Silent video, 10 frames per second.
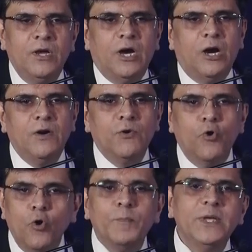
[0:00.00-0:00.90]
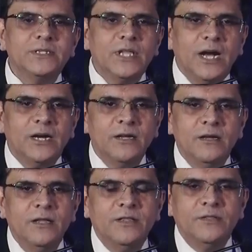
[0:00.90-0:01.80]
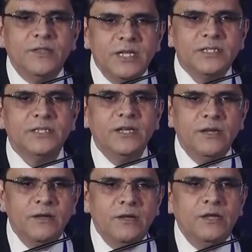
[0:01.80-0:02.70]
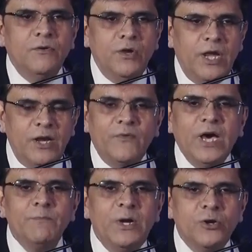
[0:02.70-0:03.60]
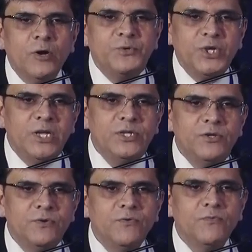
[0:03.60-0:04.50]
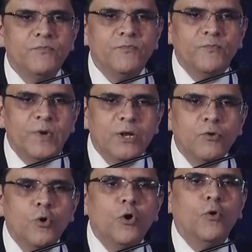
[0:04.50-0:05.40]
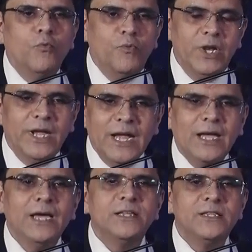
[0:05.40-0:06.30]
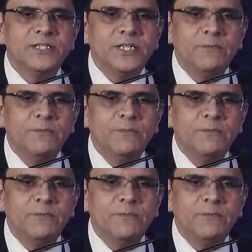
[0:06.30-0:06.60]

Our hope is that this environment of change will gather the